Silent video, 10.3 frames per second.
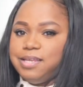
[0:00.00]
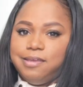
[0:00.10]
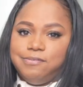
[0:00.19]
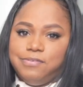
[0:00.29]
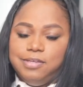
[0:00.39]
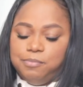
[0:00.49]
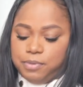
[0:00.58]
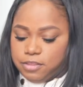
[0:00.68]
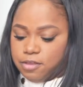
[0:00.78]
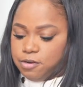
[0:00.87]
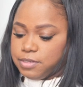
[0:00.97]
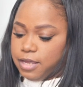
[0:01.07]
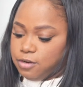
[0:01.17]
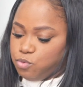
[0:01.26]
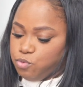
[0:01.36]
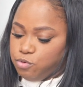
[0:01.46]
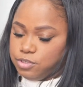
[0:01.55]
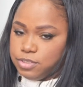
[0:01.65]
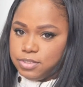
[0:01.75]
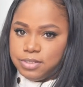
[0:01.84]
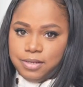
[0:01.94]
heavy, but I thought it was kind of cool. It's
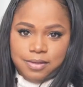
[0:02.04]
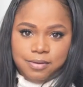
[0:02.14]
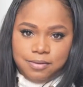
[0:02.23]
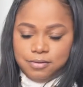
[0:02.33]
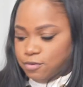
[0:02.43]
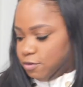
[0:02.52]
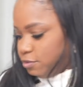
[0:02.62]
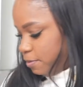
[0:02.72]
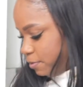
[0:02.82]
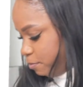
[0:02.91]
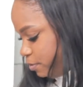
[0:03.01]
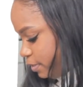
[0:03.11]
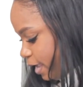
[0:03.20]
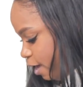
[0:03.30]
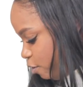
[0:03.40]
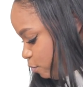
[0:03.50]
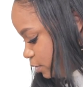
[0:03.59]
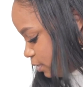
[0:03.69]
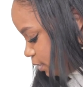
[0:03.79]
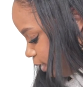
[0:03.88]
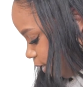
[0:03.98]
just, you know, something to put out.
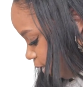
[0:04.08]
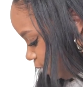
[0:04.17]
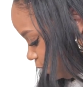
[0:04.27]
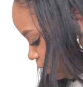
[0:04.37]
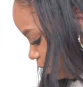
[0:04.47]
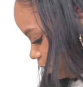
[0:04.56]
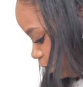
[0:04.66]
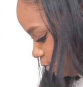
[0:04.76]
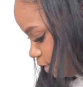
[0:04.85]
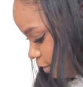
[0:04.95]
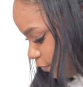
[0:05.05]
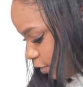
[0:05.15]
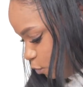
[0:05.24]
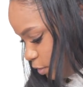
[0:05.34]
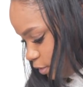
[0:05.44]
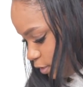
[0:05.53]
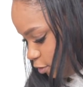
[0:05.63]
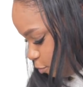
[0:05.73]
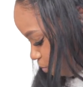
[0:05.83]
And again, I just covered it with the little